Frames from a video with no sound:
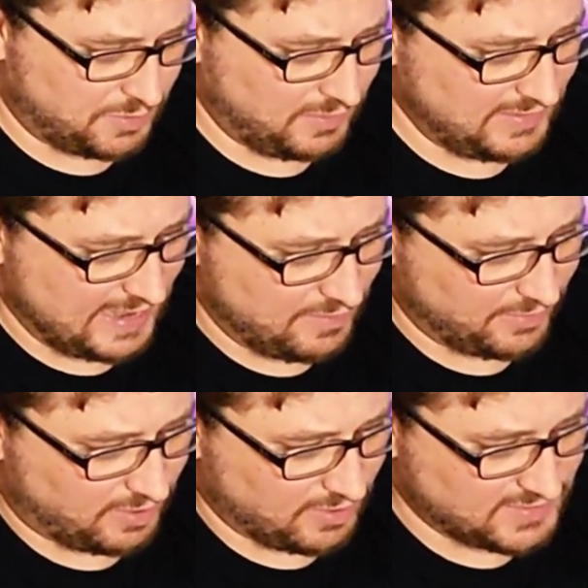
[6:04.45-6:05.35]
pulling down
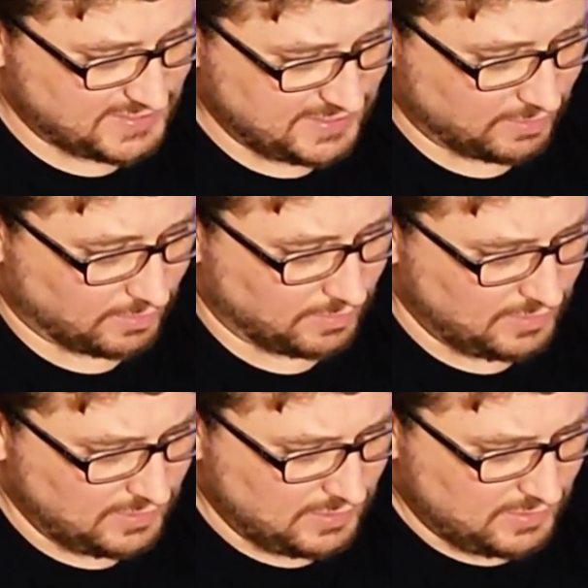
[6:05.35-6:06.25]
the cards here
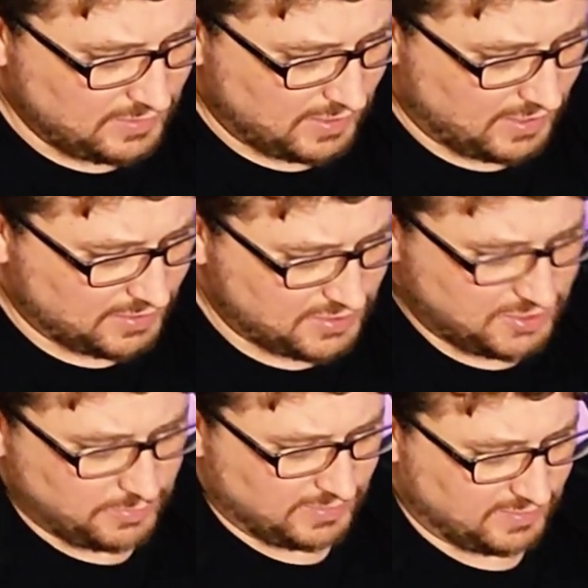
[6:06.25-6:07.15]
to
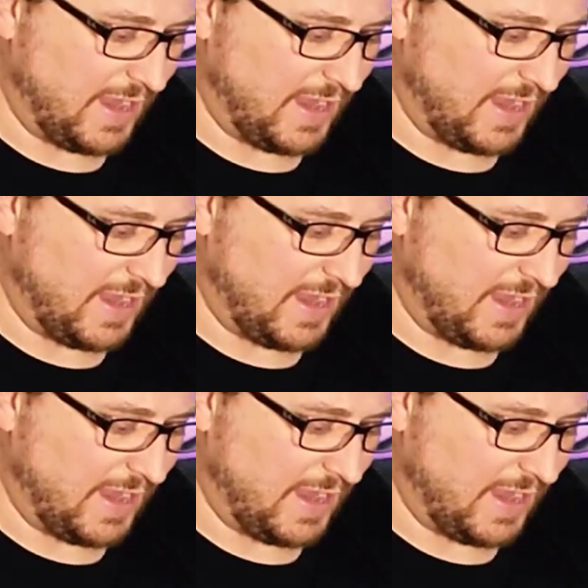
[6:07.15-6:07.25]
do this.